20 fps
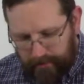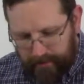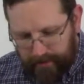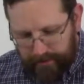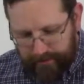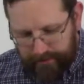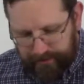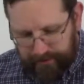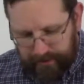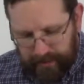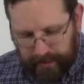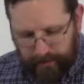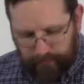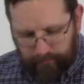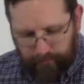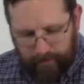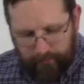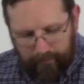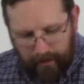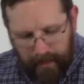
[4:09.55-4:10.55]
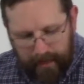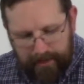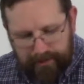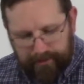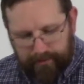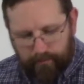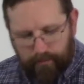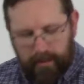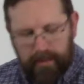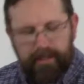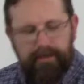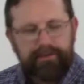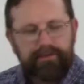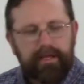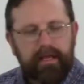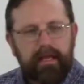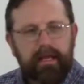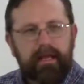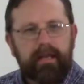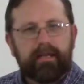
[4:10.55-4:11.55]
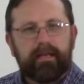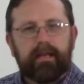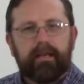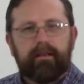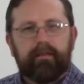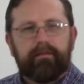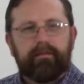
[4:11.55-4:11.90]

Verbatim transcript: this in Revelation when he said